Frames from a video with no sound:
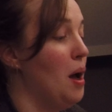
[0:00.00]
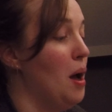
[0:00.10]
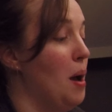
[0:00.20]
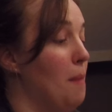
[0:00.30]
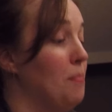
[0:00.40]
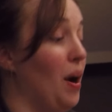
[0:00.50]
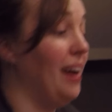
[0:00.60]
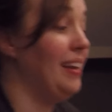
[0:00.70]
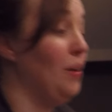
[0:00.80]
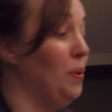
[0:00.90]
Brad
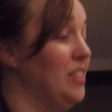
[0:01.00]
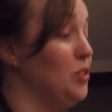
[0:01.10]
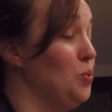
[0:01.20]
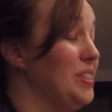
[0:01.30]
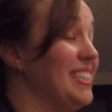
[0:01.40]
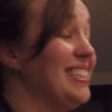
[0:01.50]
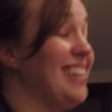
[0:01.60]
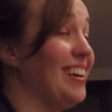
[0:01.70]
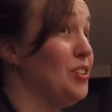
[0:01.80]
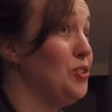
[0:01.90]
and I went to a
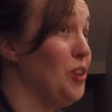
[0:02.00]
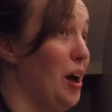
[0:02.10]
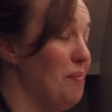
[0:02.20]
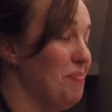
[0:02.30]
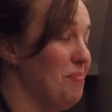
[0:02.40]
sex shop.